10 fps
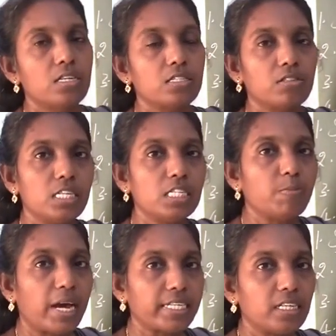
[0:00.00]
So, this
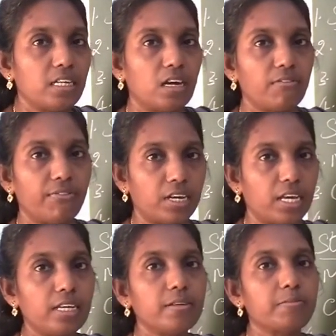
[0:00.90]
bacteria or
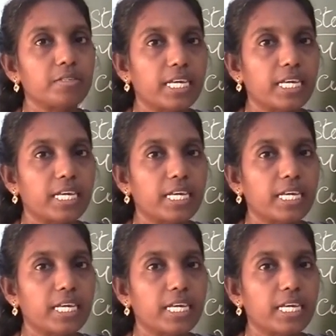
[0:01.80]
fungi